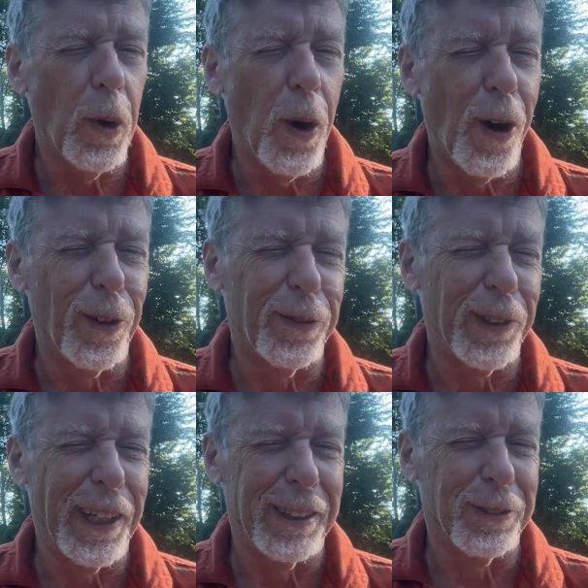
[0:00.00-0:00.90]
All
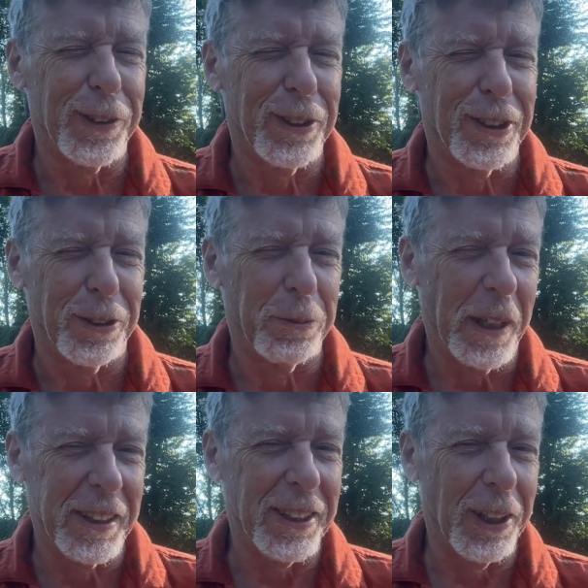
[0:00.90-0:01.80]
philosophers in the
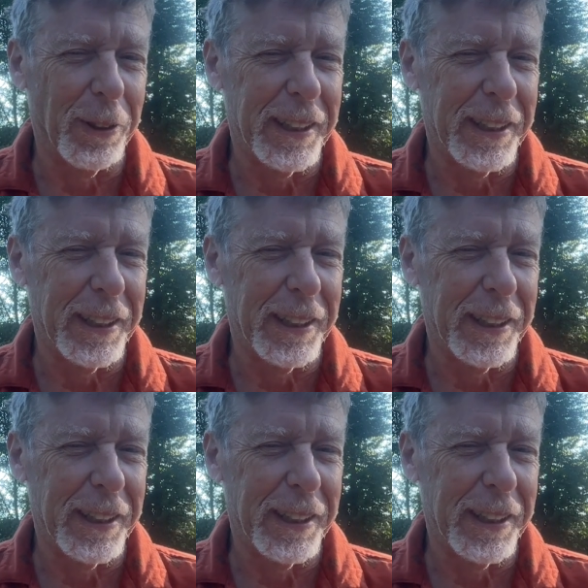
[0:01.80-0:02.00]
West owe a